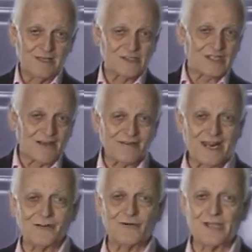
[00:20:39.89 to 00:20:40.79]

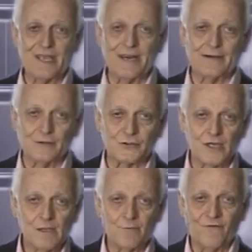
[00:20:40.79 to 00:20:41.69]
700 years
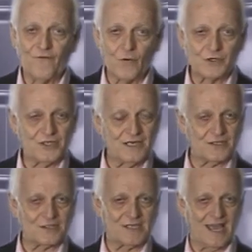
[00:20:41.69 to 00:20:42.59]
before
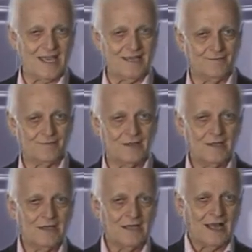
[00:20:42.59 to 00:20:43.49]
Jesus came,
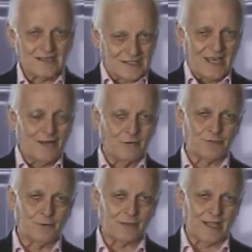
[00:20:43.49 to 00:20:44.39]
Isaiah was
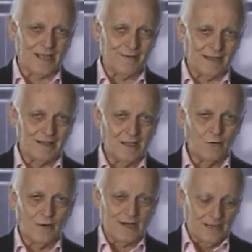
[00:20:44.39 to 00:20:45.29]
proclaiming
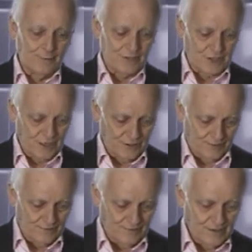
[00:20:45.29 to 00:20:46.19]
what he would do.